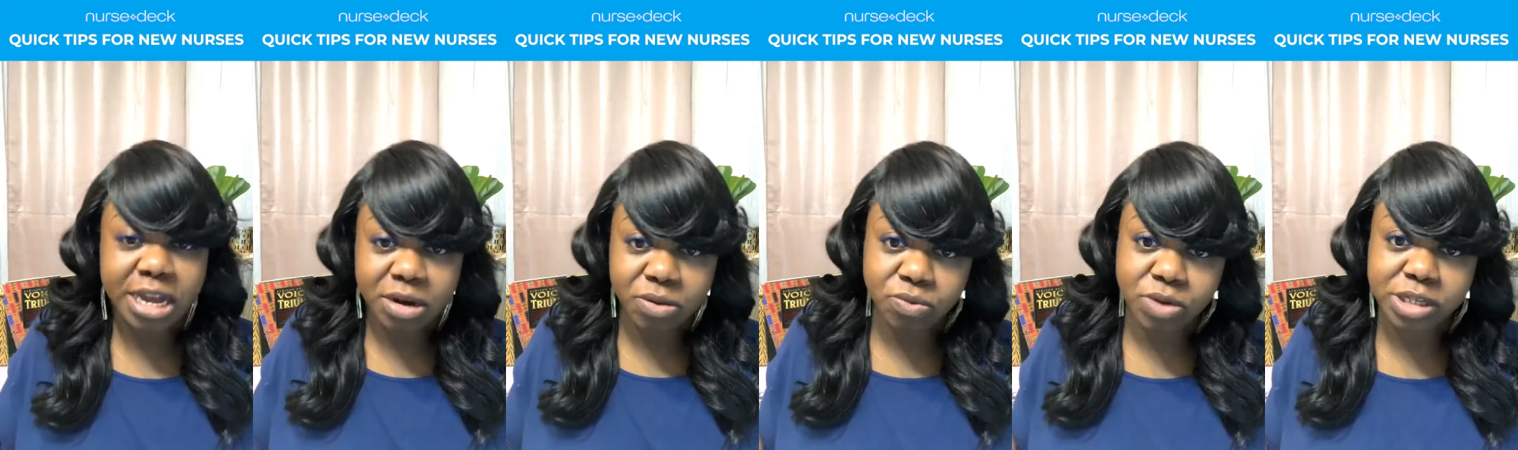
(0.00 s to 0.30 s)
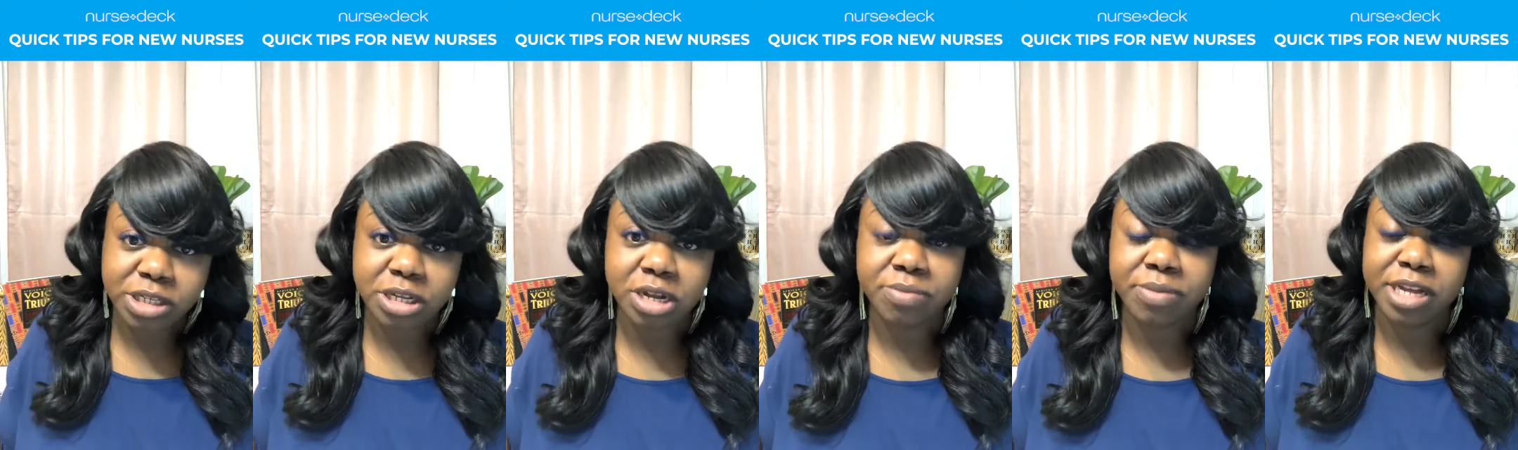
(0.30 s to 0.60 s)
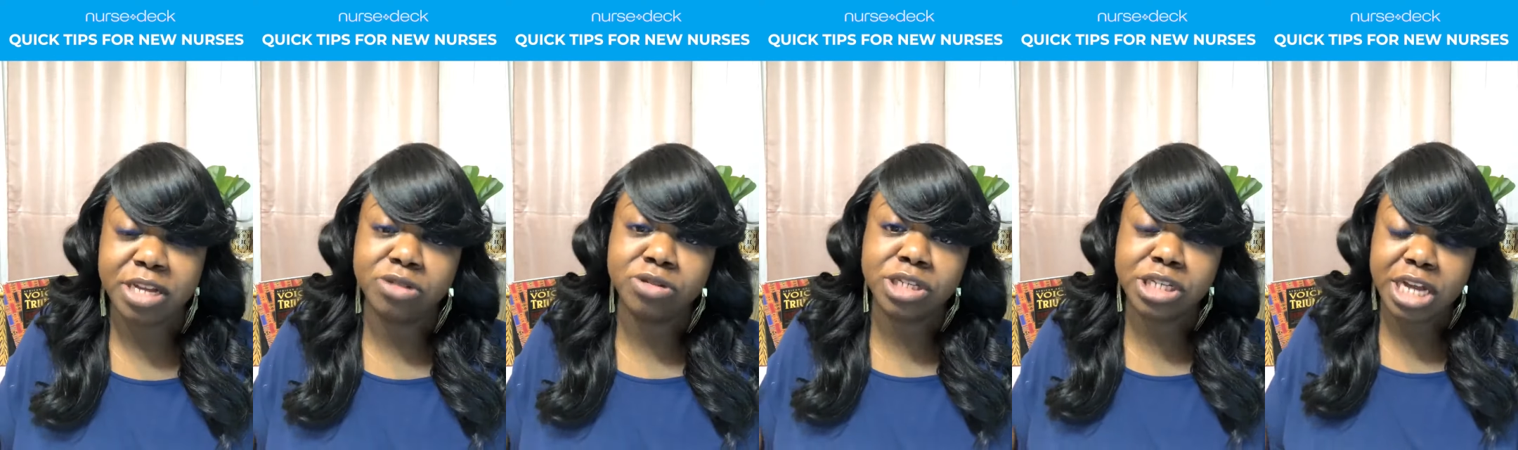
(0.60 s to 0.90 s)
them what's up
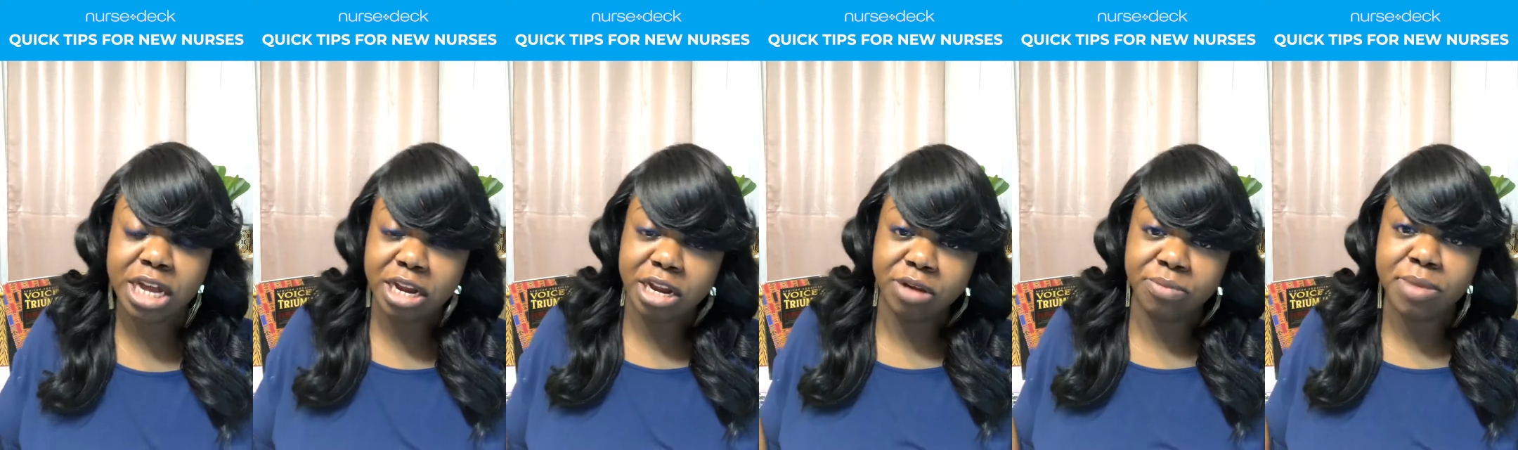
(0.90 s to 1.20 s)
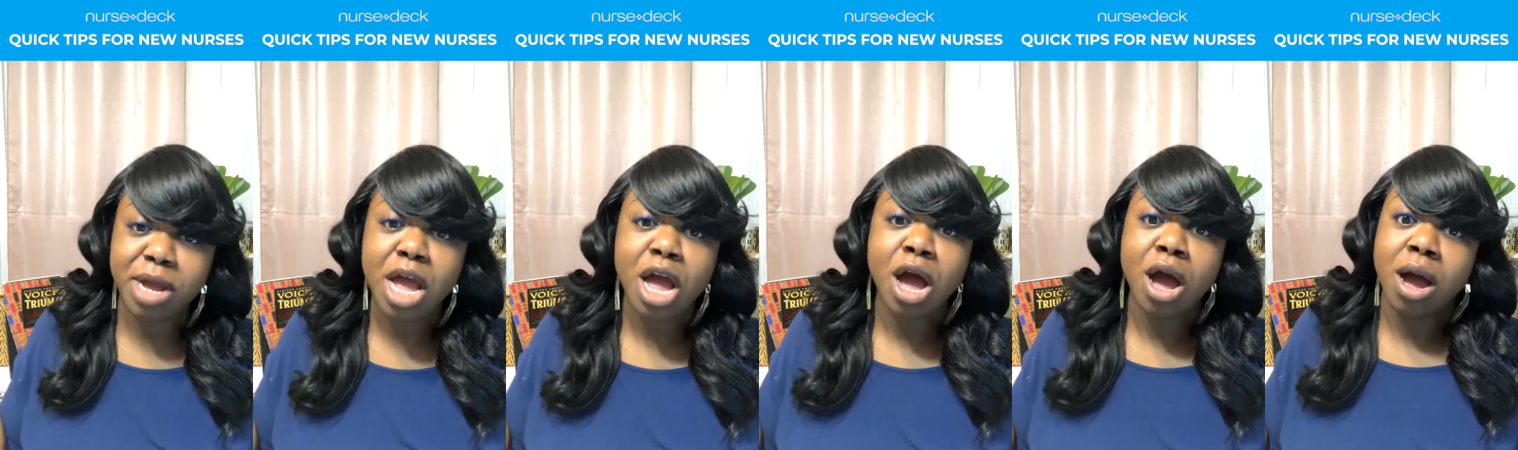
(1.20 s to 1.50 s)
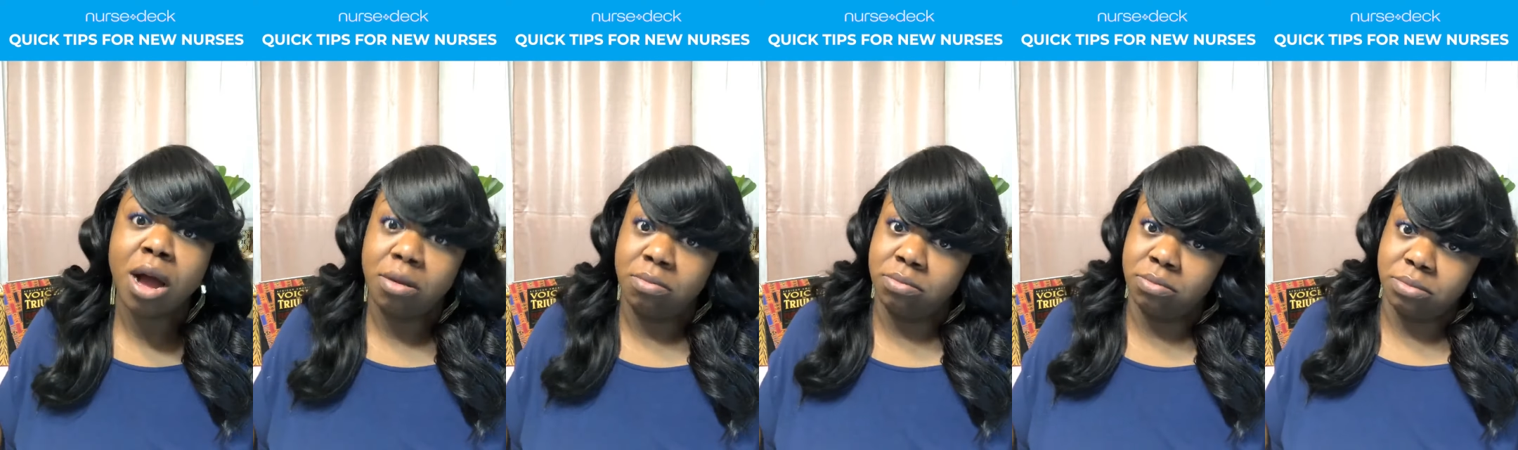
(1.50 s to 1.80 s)
and you tell them,
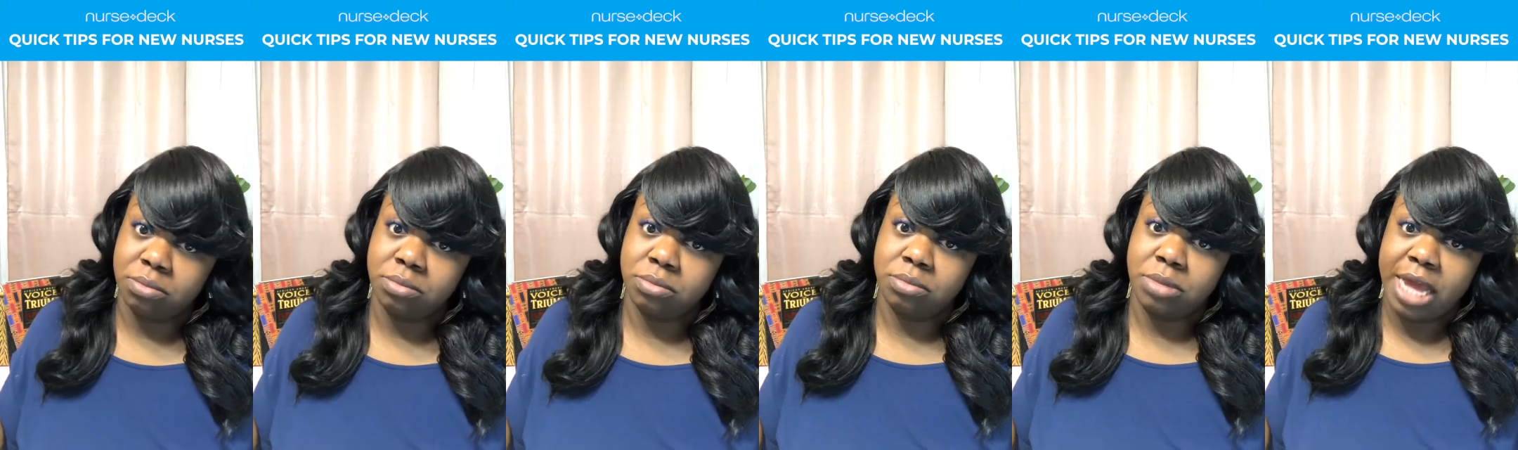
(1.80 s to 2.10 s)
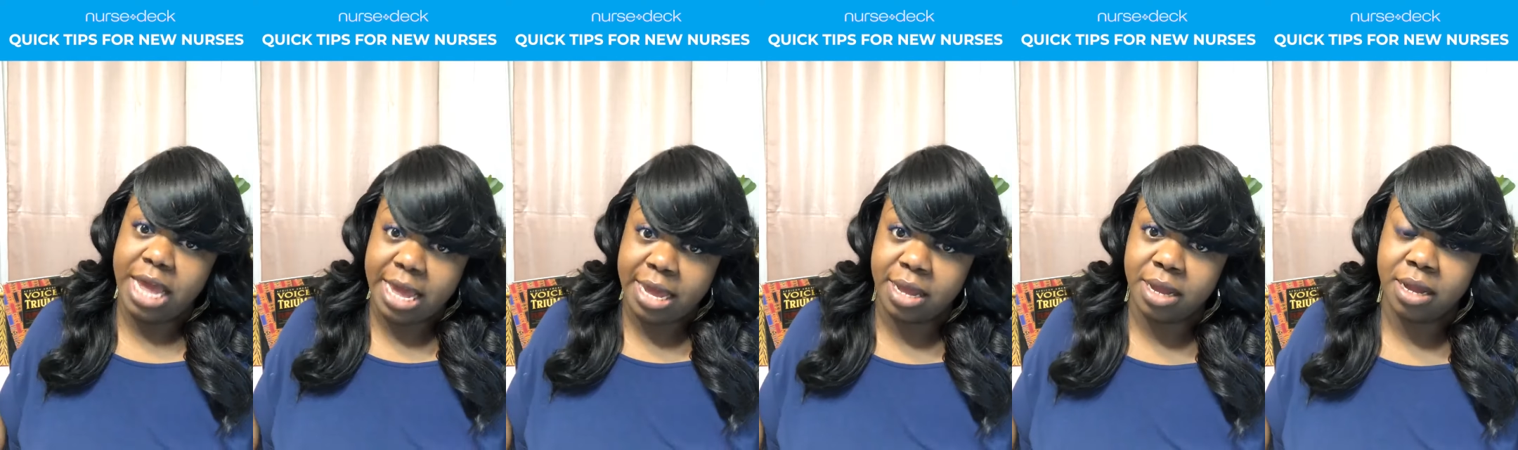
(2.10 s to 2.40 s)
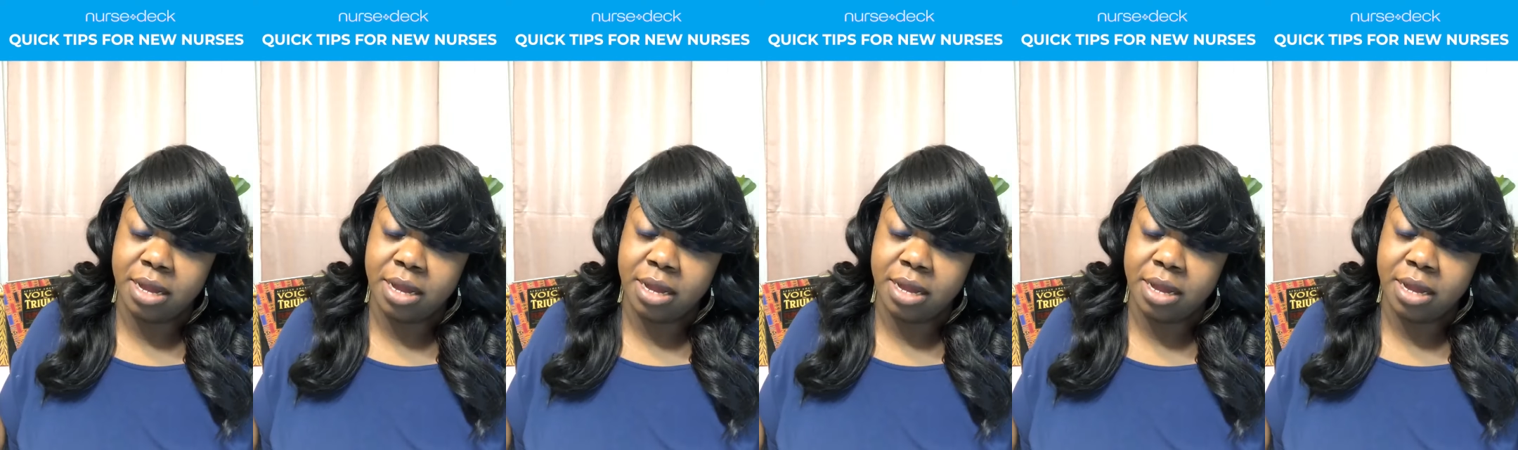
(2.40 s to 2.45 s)
hey,